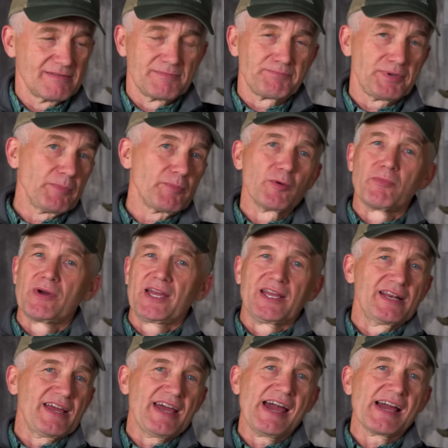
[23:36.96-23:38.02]
People
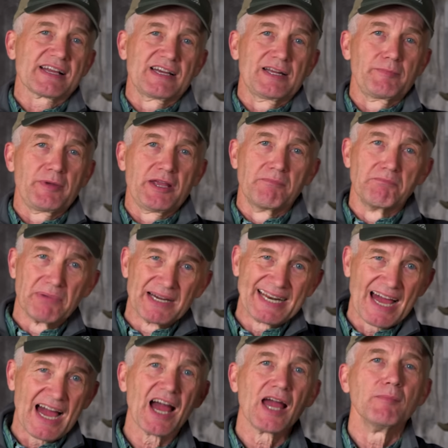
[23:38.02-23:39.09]
might hack on me,
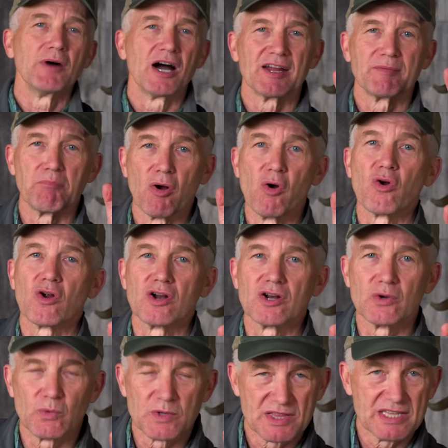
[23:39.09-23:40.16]
but I'm on
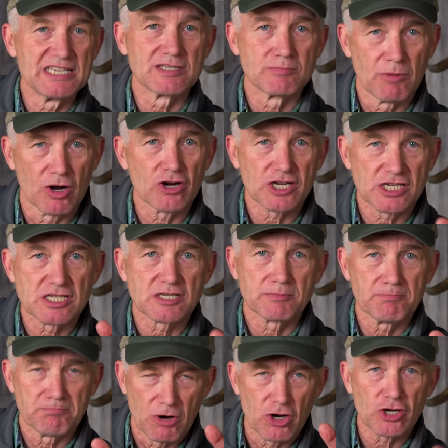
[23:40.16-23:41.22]
board with these
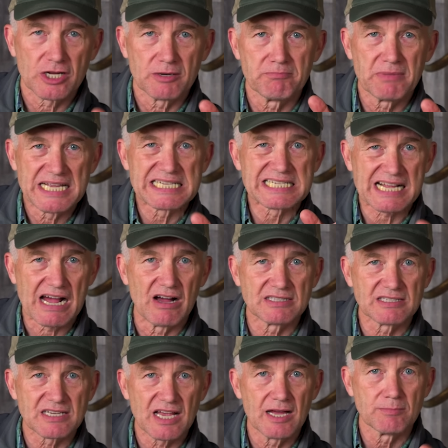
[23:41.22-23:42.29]
market-based
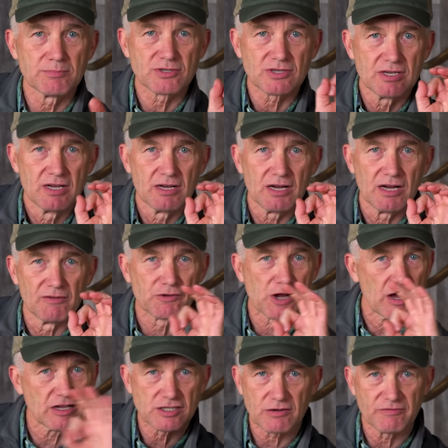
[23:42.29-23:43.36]
concepts of
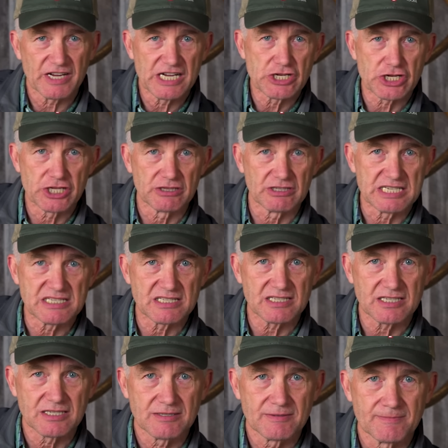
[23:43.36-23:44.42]
conservation
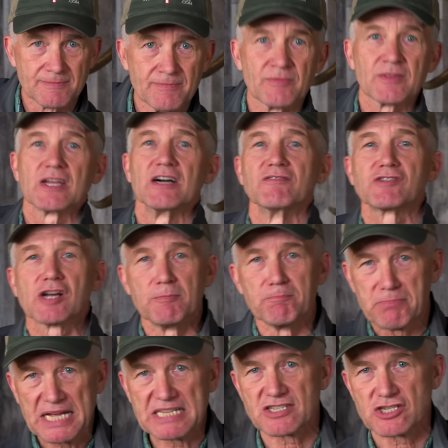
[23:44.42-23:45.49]
leasing of
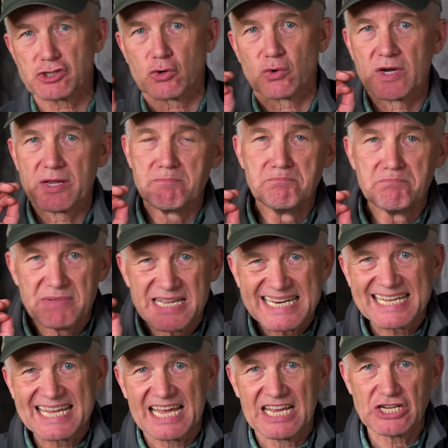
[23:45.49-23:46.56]
compensatory
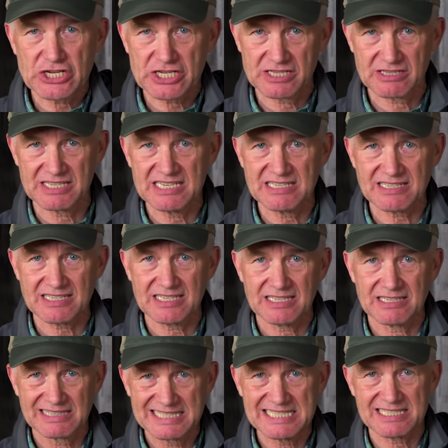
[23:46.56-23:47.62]
mitigation leasing,
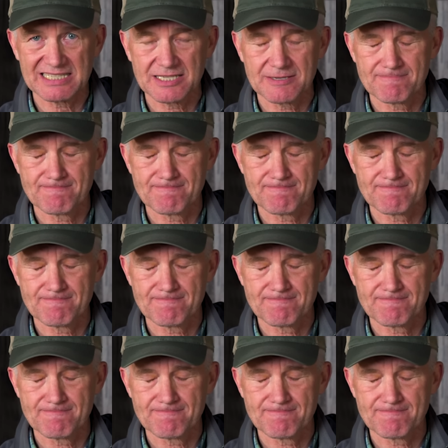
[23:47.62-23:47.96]
leasing.